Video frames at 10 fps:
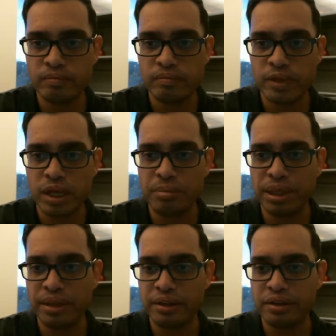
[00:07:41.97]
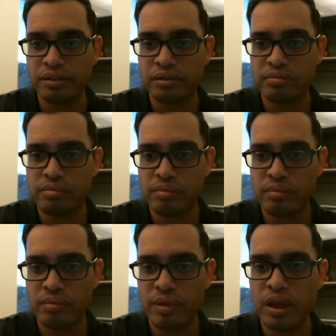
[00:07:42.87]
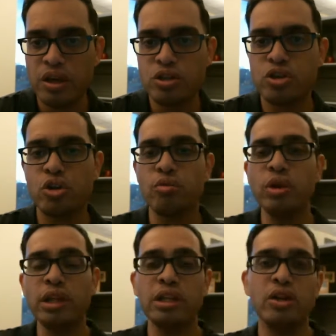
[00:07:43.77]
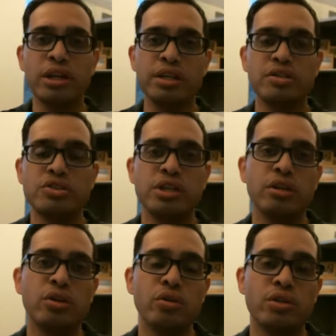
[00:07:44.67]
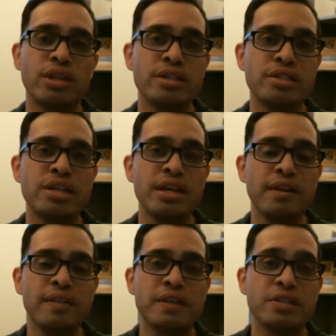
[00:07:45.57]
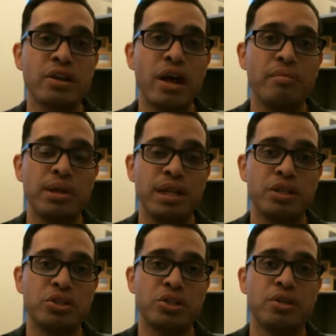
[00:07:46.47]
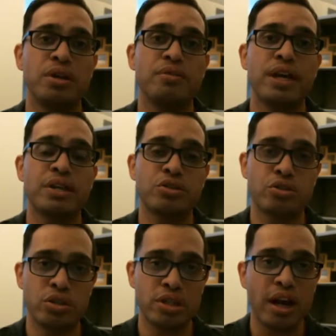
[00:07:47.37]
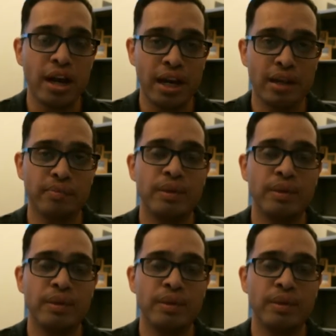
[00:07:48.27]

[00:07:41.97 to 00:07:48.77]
abilities. So you're really looking to see, does this accommodation of extra time